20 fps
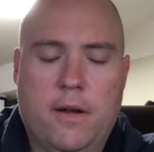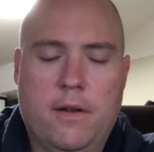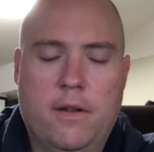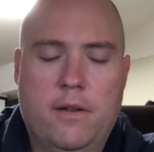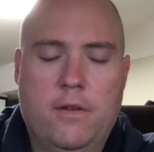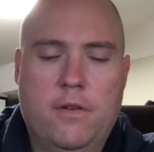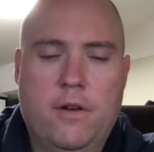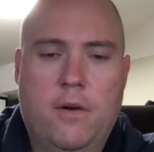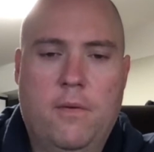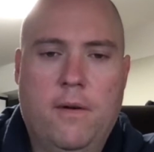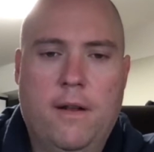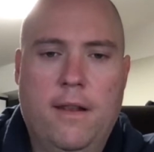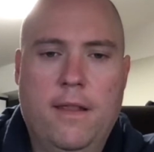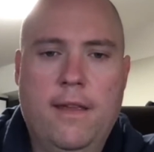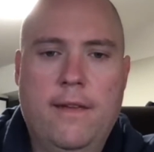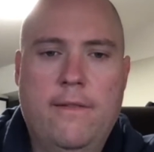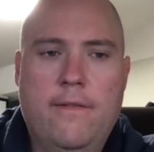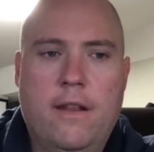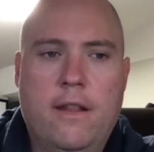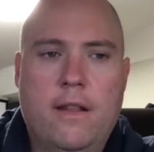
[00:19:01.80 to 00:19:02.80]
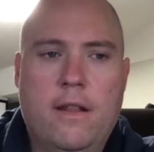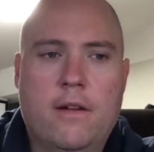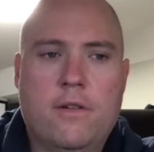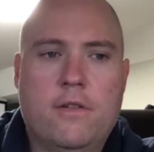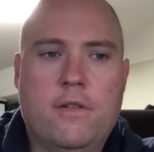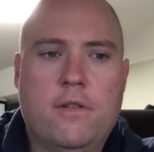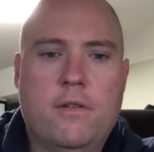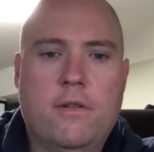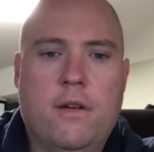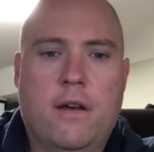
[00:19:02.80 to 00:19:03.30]
You don't want to leave it in there
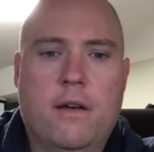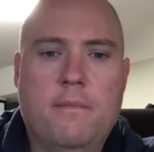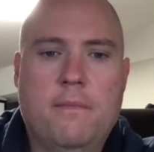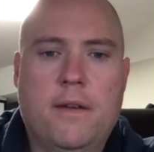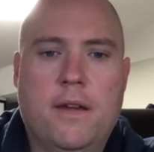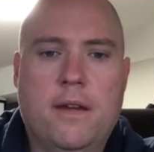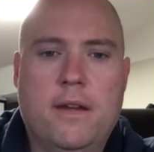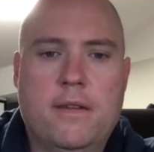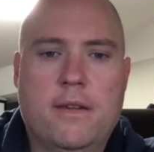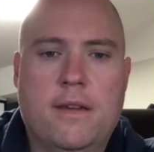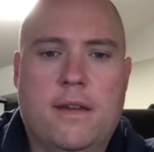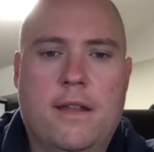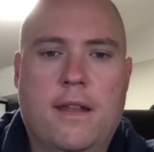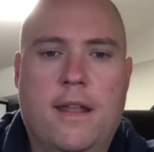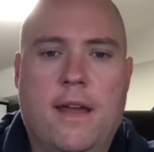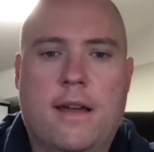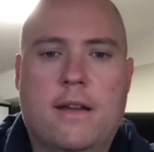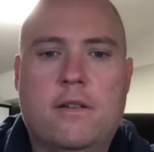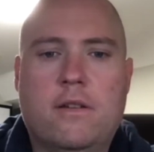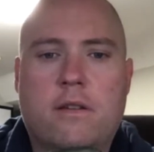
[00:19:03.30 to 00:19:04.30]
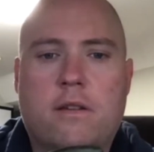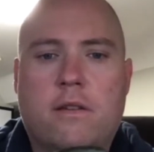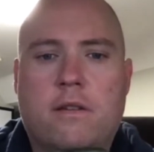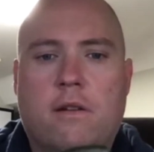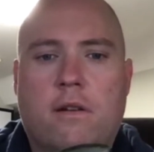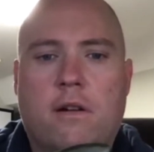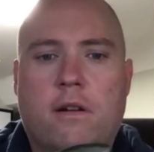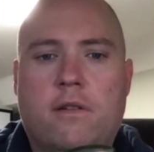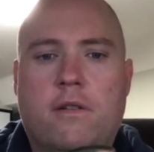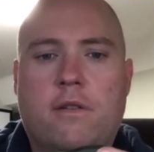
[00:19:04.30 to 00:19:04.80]
too long because it can actually
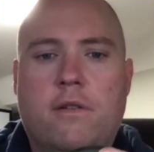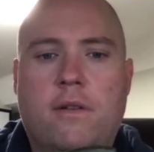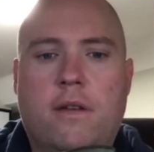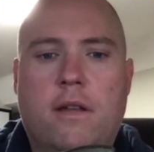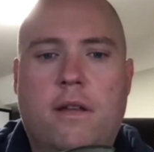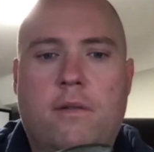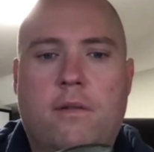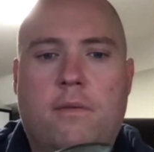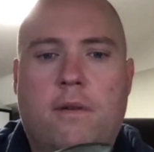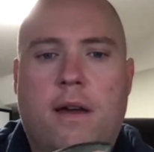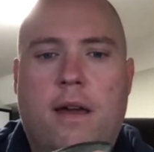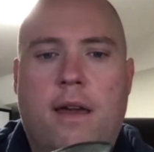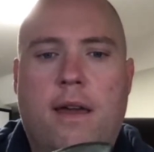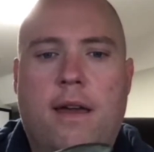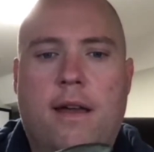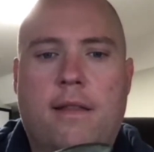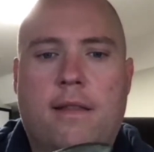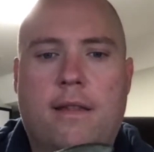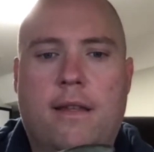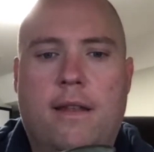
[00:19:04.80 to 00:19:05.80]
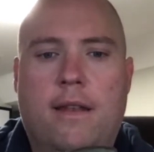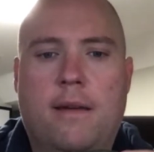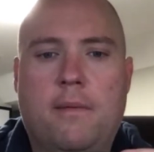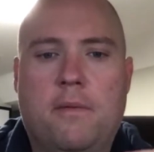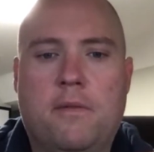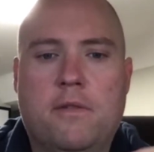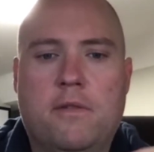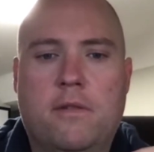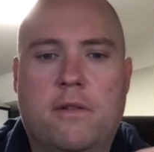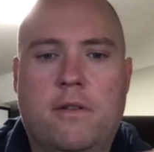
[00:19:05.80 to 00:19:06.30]
start to eat away at the enamel.
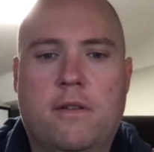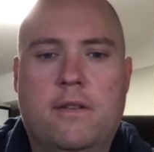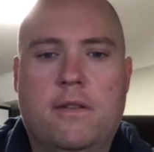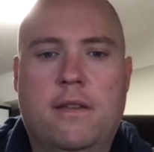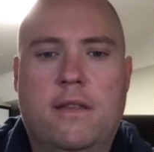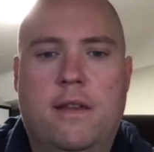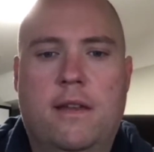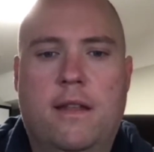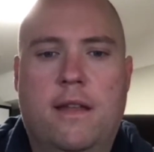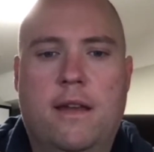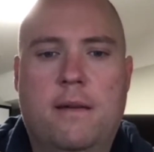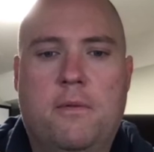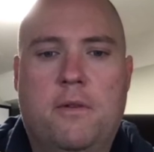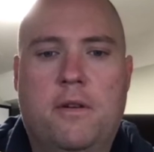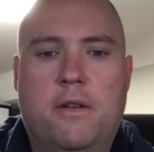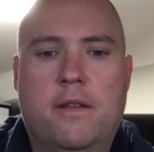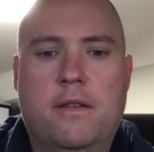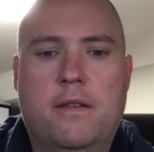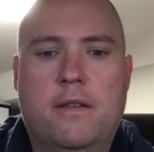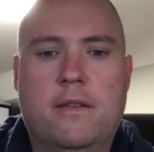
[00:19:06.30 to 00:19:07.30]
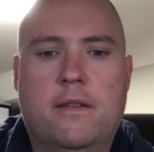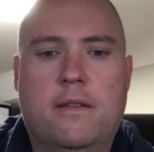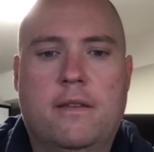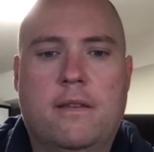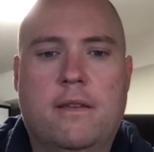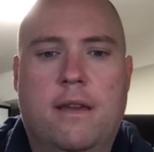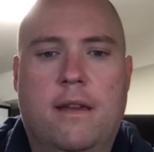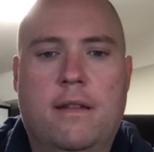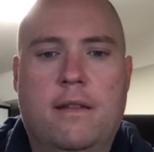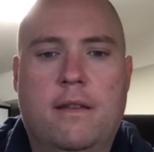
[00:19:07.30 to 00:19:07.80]
So you can see the enamel on this is
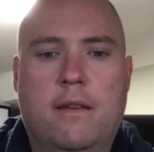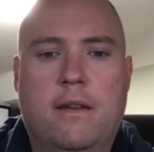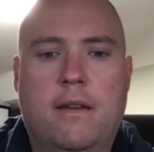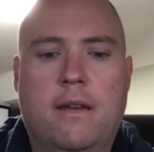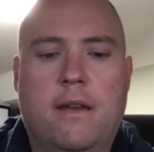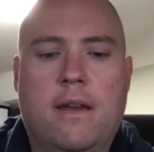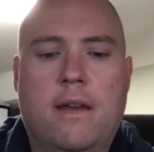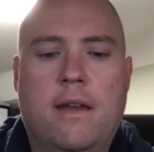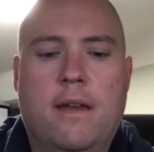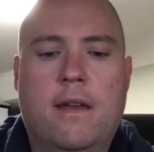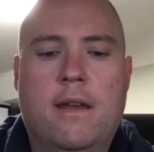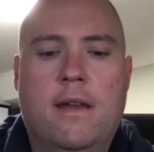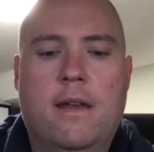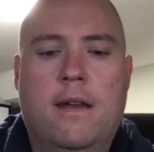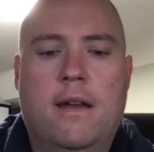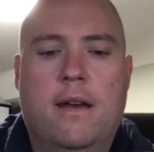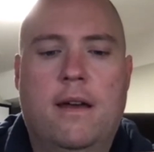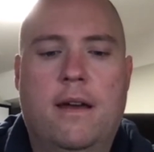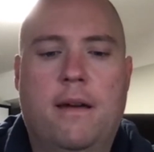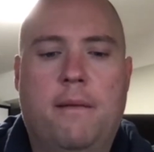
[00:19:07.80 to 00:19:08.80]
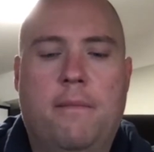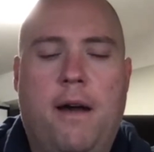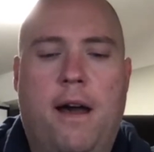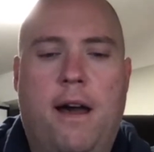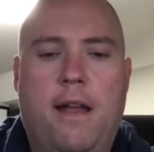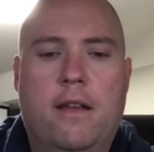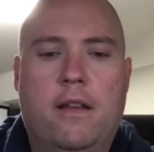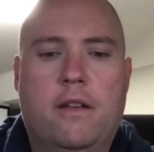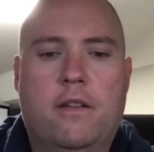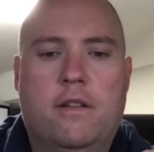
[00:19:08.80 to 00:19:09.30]
slightly
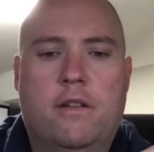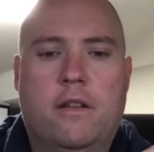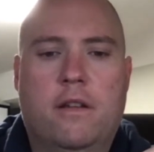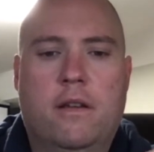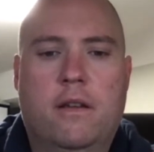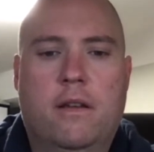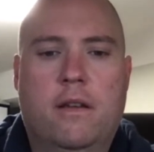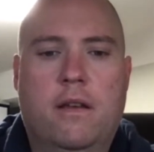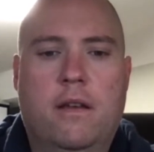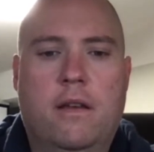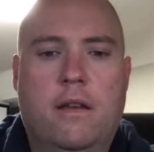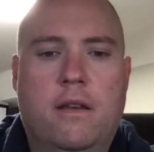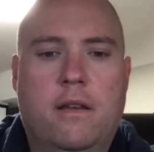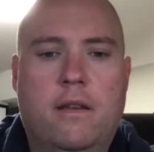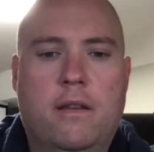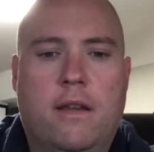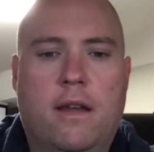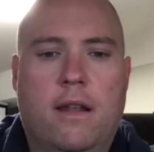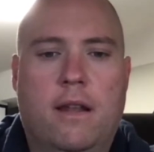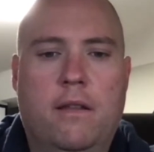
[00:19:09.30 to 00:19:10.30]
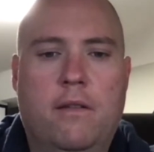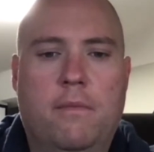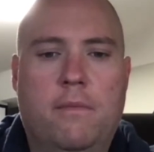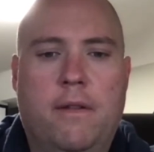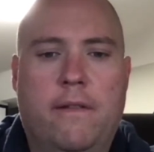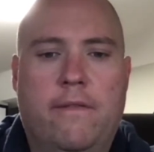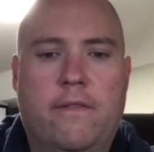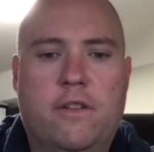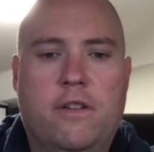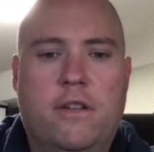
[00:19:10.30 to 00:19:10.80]
polished, got a little bit of
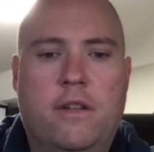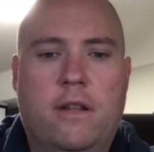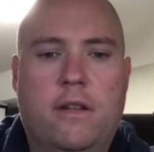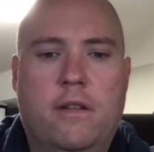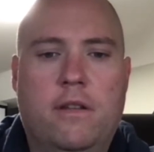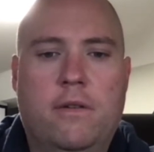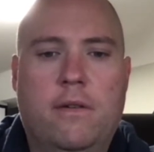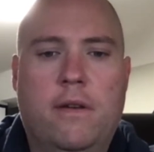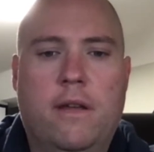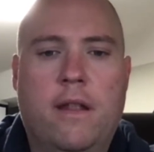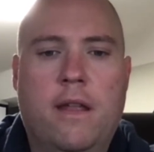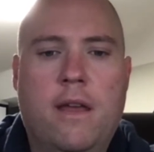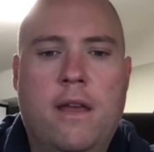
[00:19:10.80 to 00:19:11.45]
a sheen to it.